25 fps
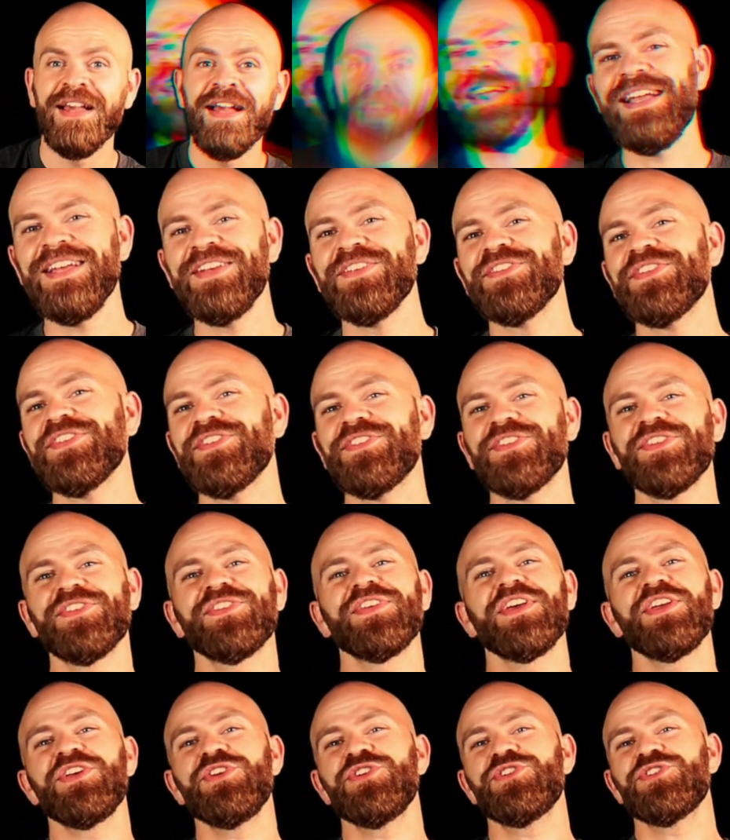Is this to
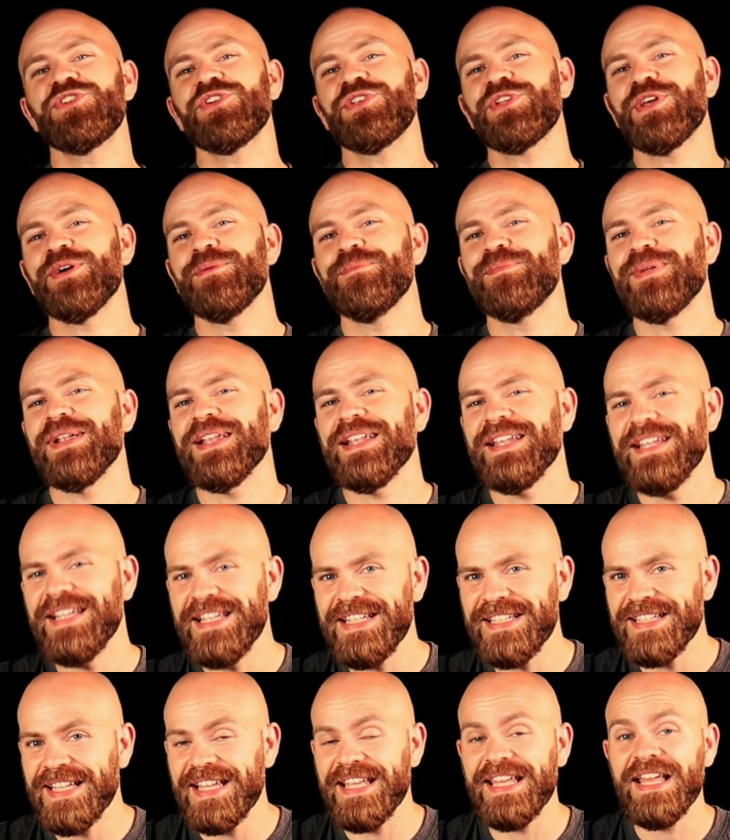say you should
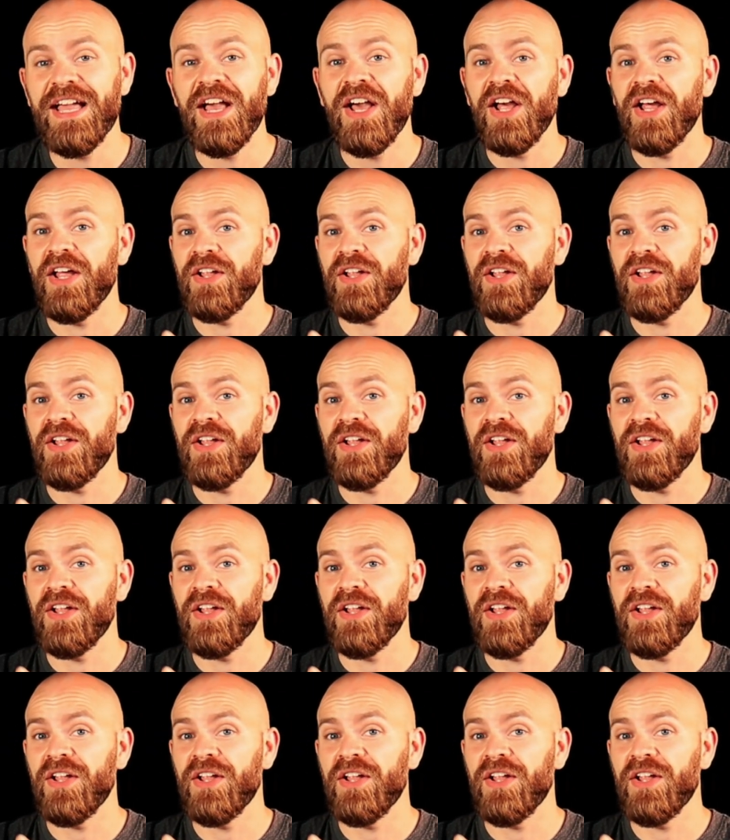completely